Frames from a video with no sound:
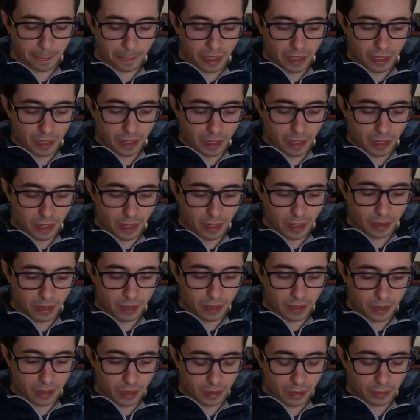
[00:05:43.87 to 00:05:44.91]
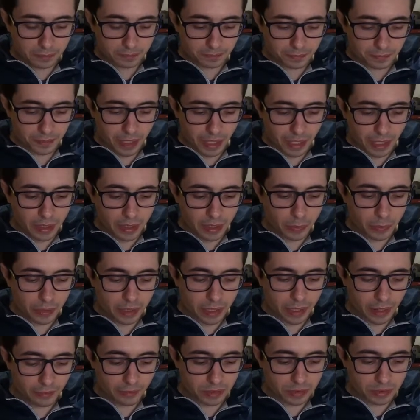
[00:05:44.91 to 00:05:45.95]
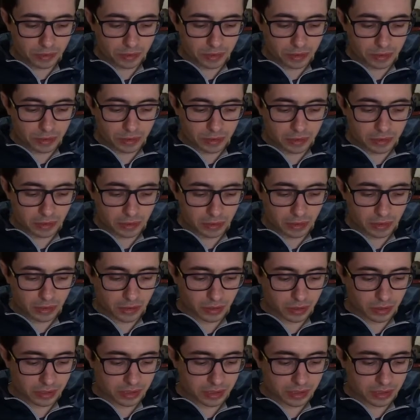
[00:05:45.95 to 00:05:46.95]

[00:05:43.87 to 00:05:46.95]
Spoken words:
And here we have sort of